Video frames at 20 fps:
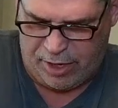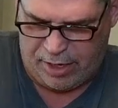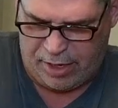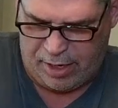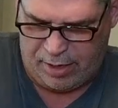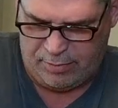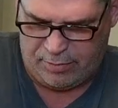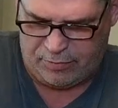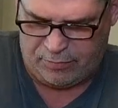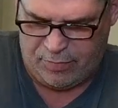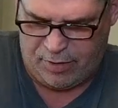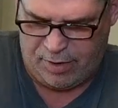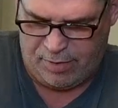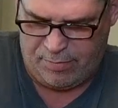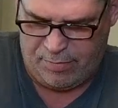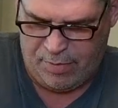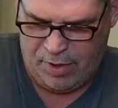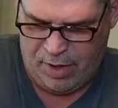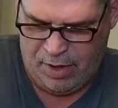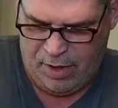it comes
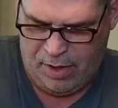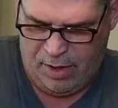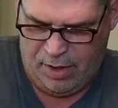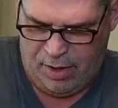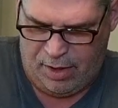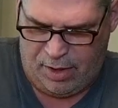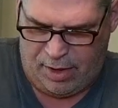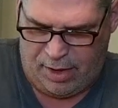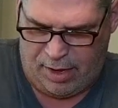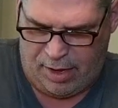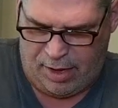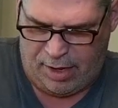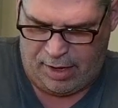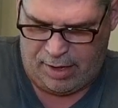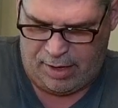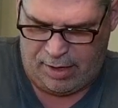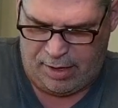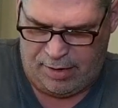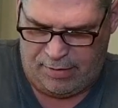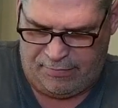from.
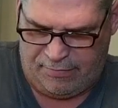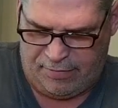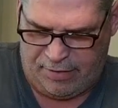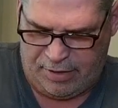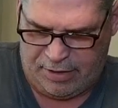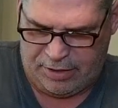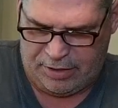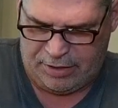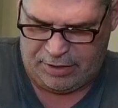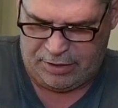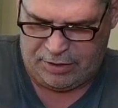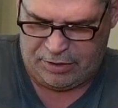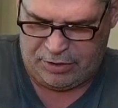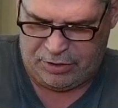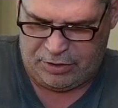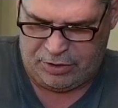If this is,